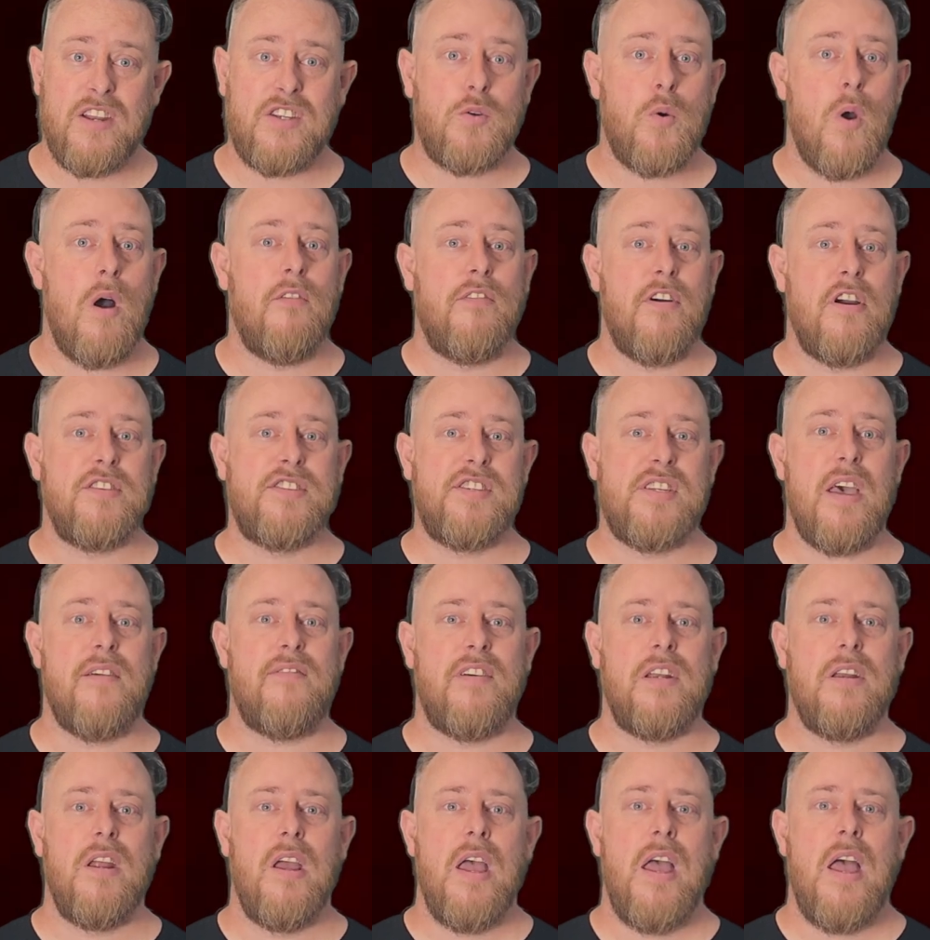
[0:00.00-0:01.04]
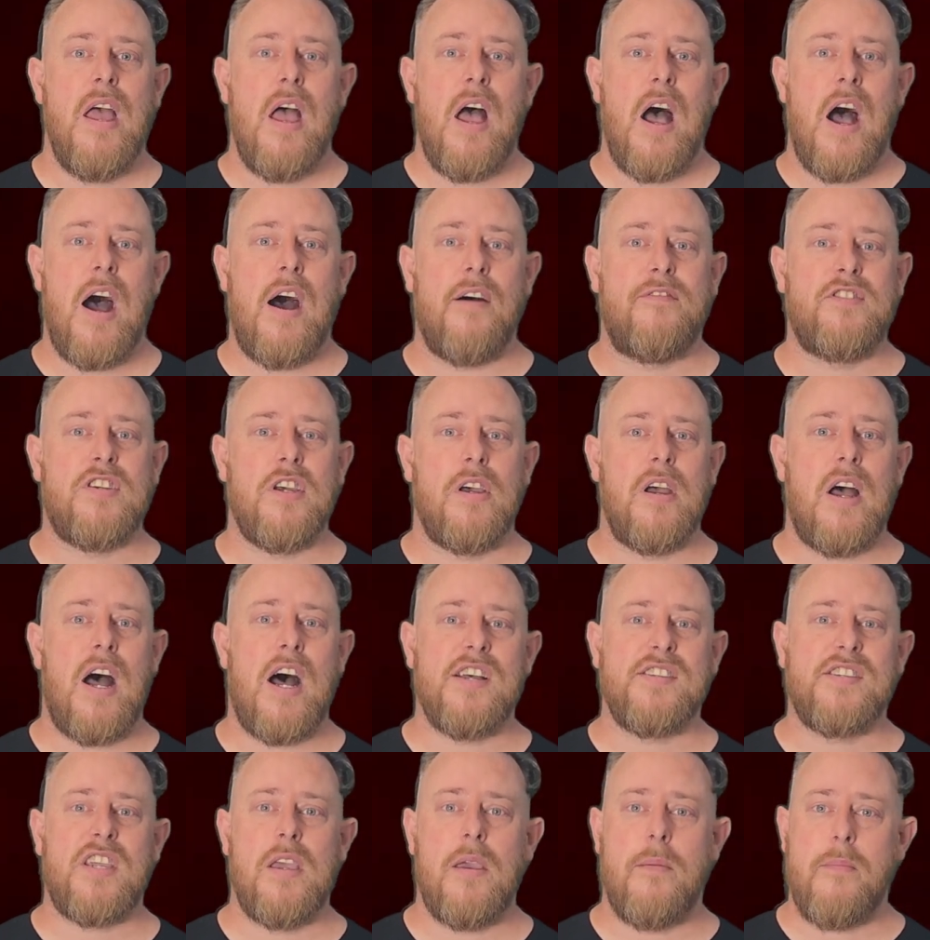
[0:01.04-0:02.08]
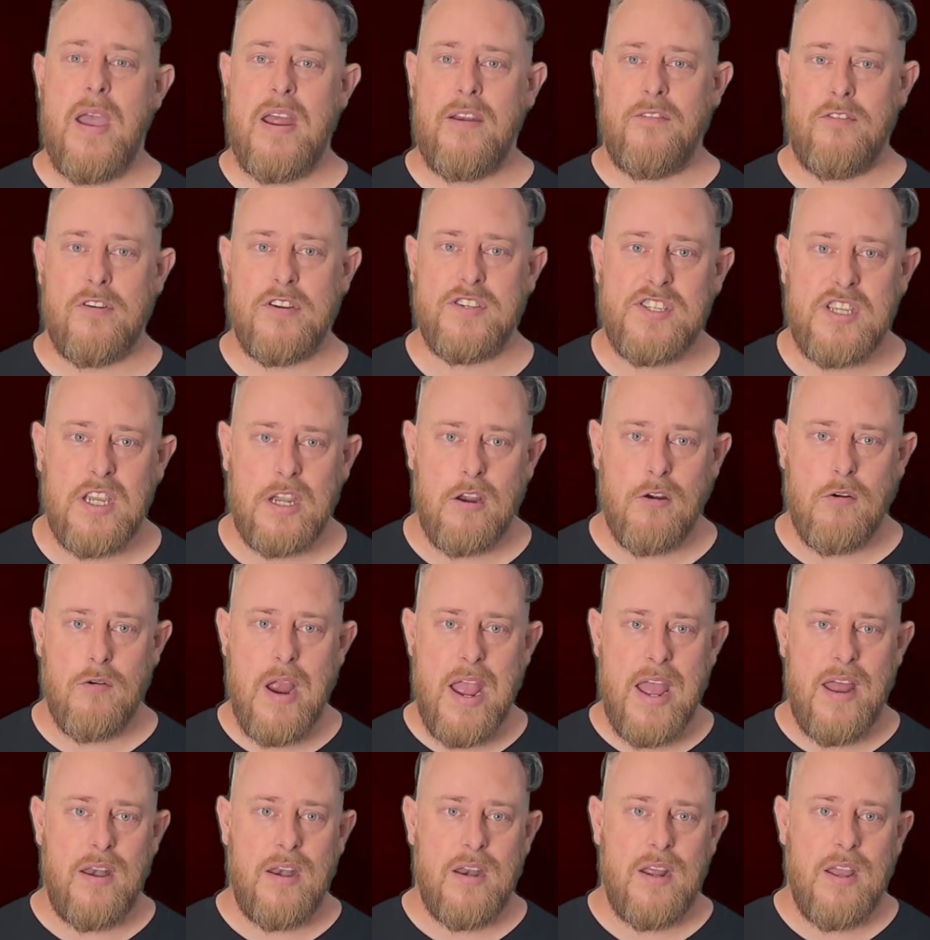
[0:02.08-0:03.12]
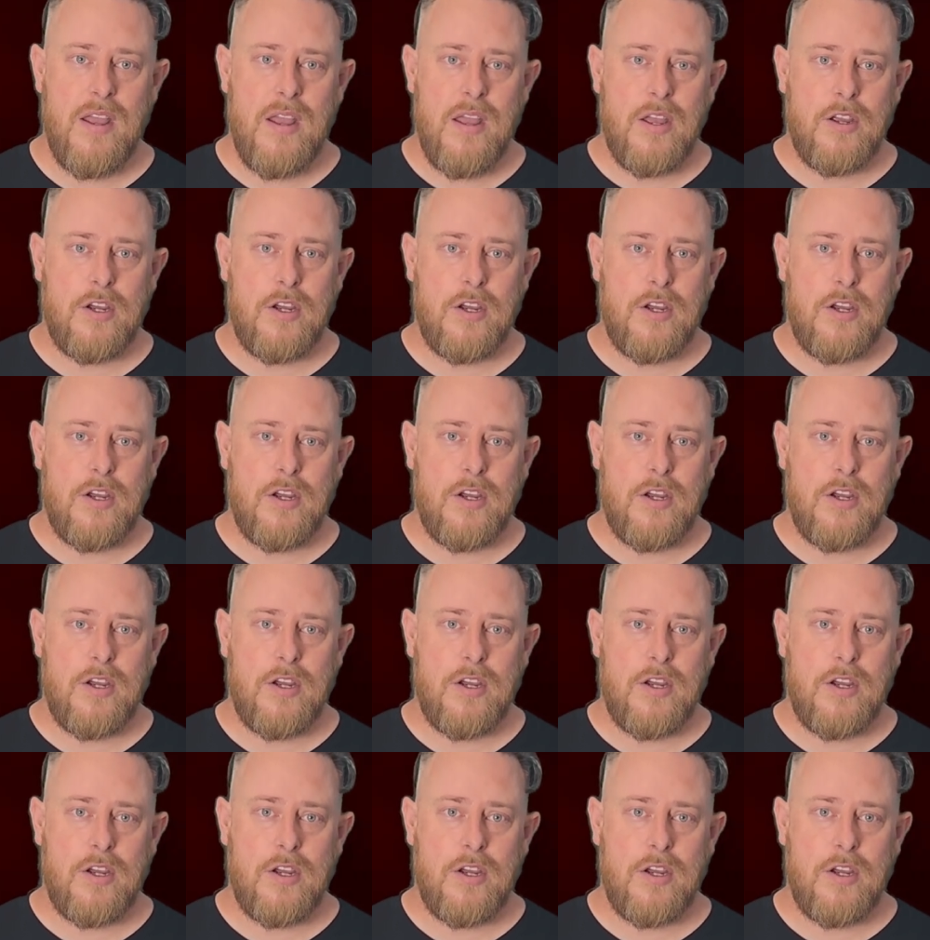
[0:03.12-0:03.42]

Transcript: At 12.07, after asking a man for a cigarette,